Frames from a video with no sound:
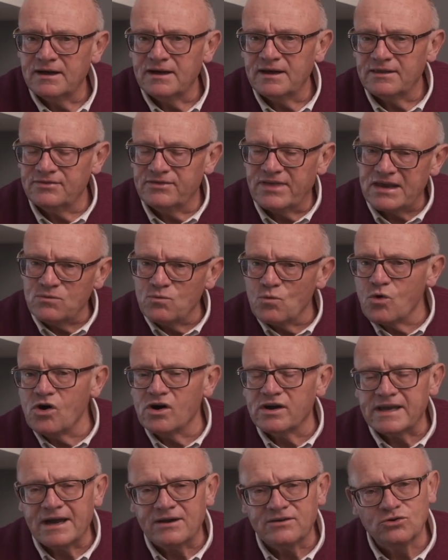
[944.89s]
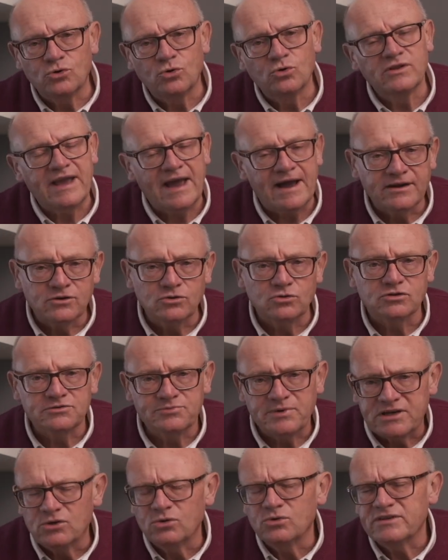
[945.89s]
Then work out all the angles. We
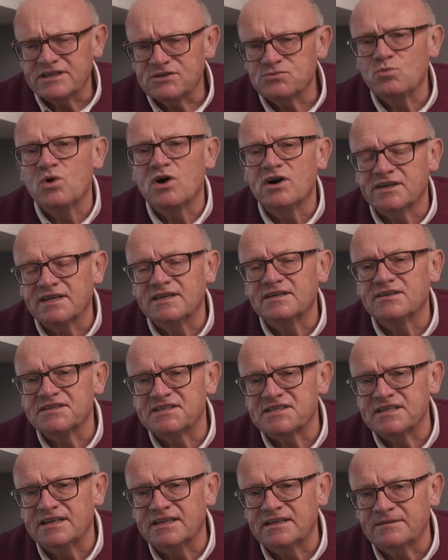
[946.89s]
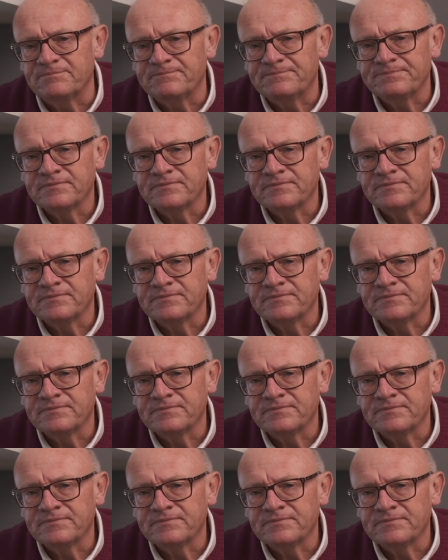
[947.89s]
call this working the scene.